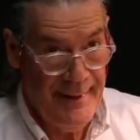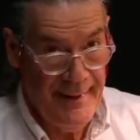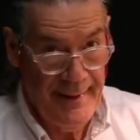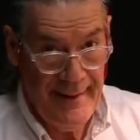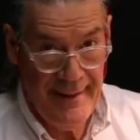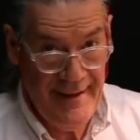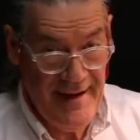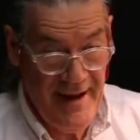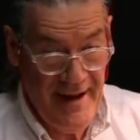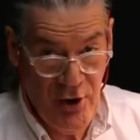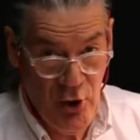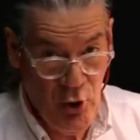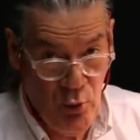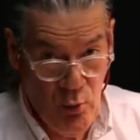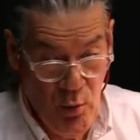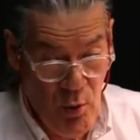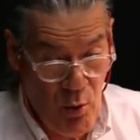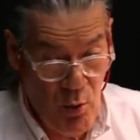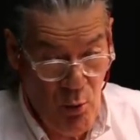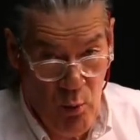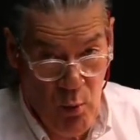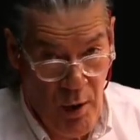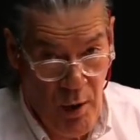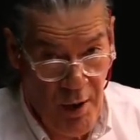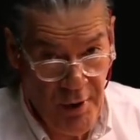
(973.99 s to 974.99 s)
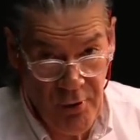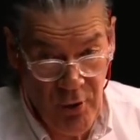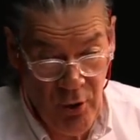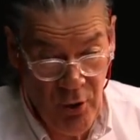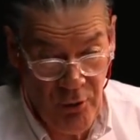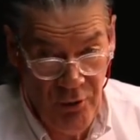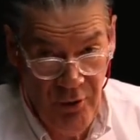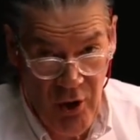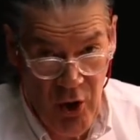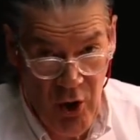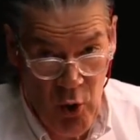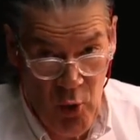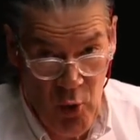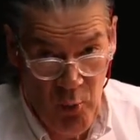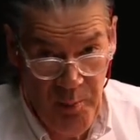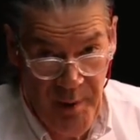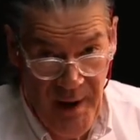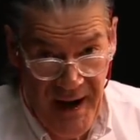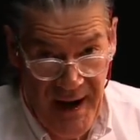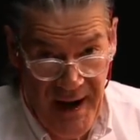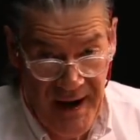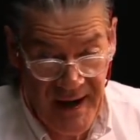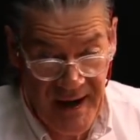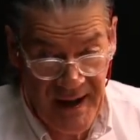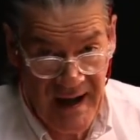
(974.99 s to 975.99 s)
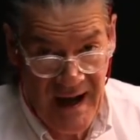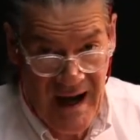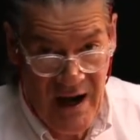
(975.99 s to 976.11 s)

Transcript: And I don't want water on the whole painting.